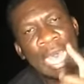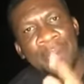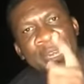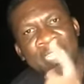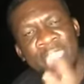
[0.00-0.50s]

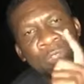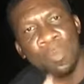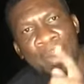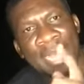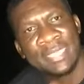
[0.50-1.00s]
Our
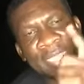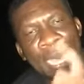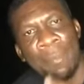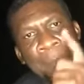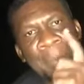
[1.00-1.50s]
national parks
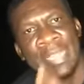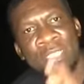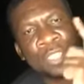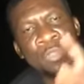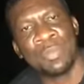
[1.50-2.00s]
are
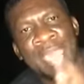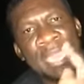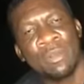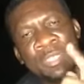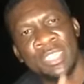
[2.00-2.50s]
meant to be
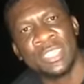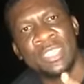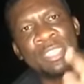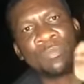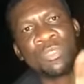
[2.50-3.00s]

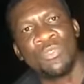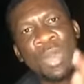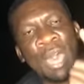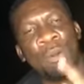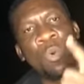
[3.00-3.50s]
ecosystems
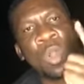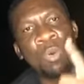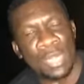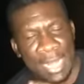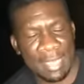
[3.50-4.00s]
for our
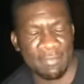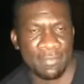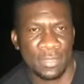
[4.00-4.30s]
wildlife.